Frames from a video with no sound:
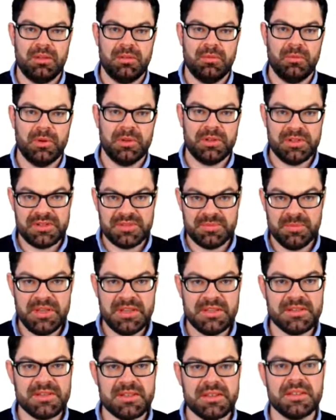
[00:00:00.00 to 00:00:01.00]
What this
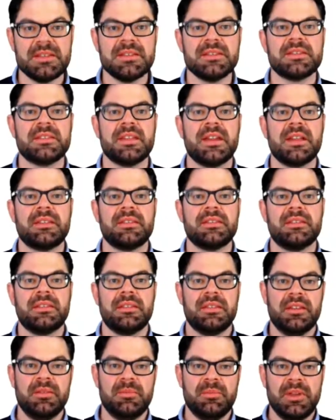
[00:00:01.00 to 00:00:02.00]
means is that
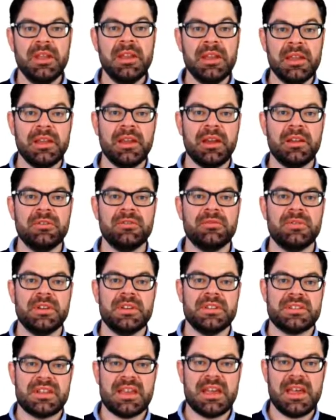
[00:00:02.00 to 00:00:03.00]
in many
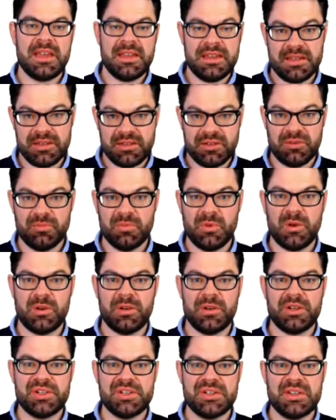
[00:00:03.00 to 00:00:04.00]
countries, high income
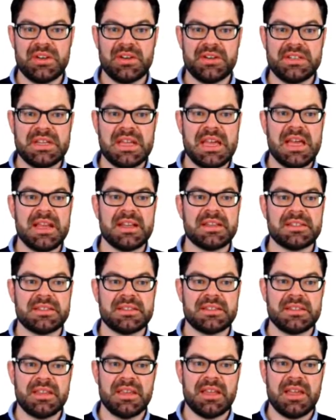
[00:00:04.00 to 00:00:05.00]
earners are
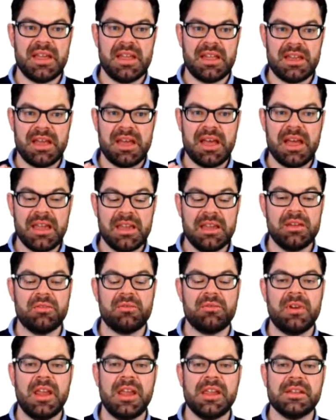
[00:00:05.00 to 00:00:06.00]
taxed at a higher
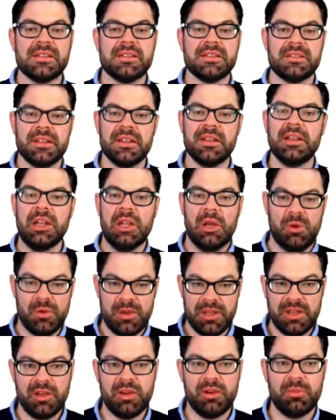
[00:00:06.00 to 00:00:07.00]
rate than low
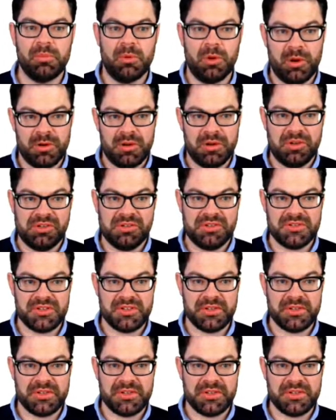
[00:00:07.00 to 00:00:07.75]
income earners.